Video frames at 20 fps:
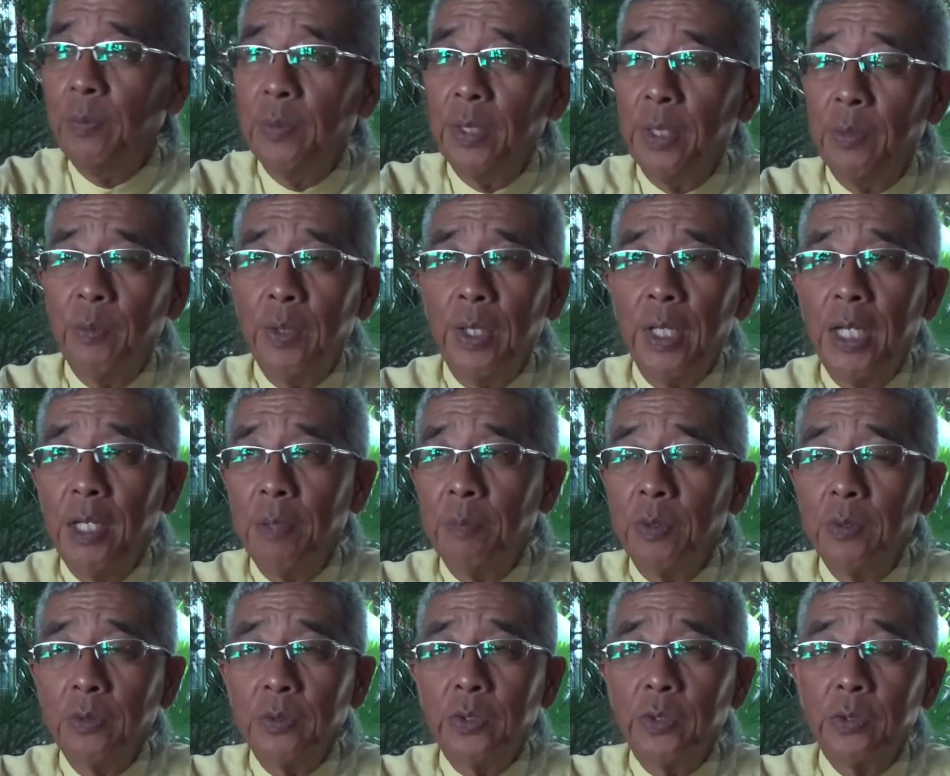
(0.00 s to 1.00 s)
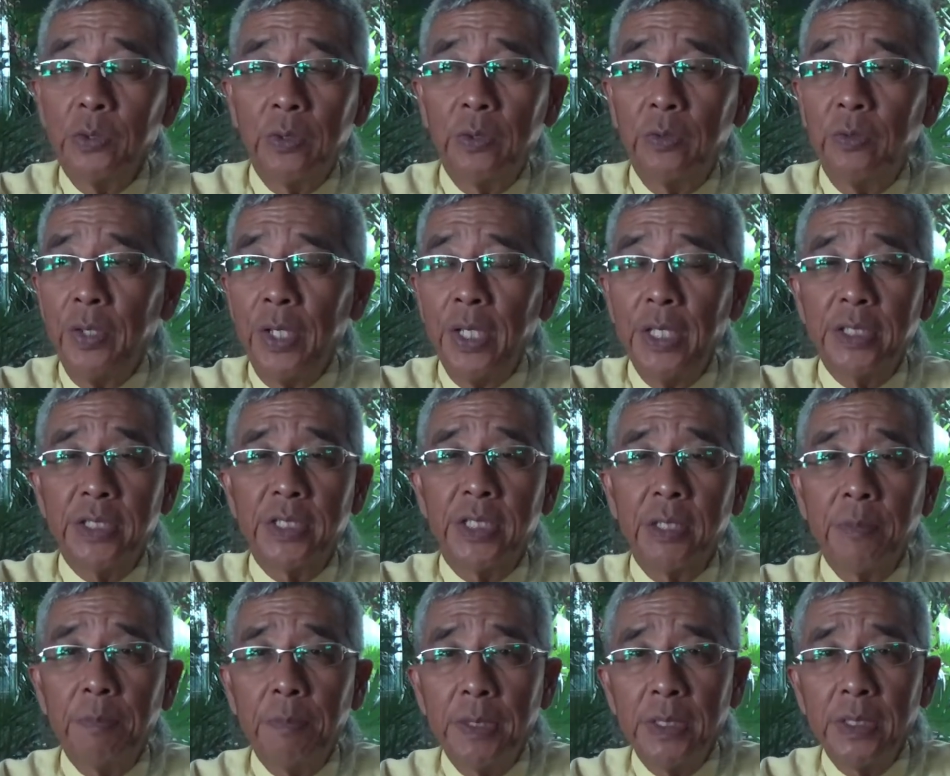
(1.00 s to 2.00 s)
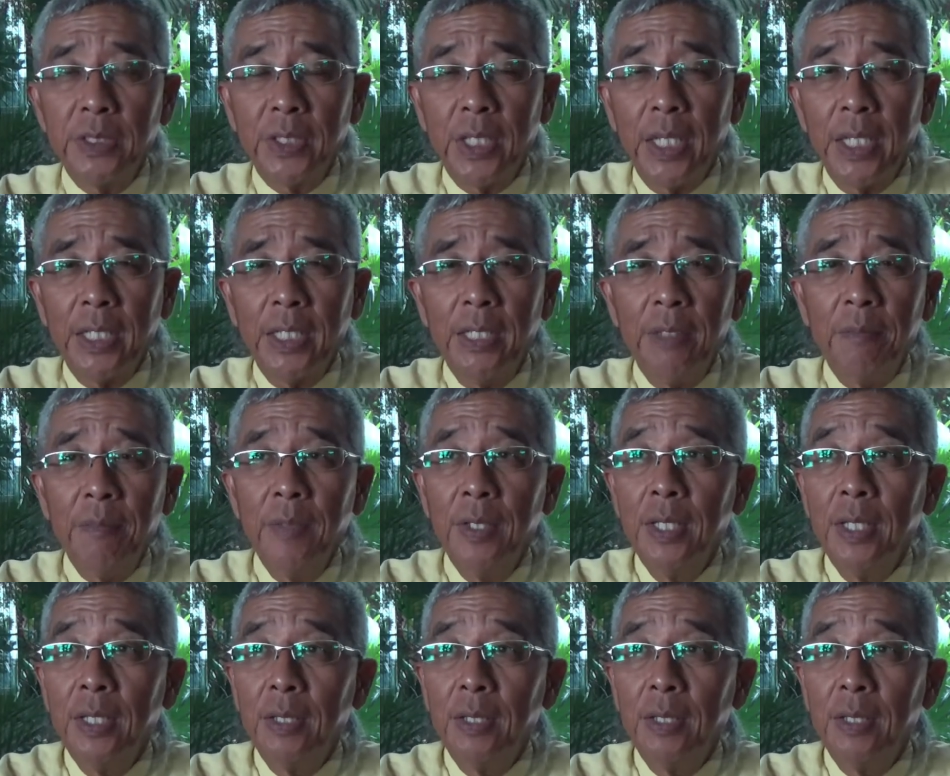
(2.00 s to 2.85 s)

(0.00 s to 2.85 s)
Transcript: they were able to create serpents like him,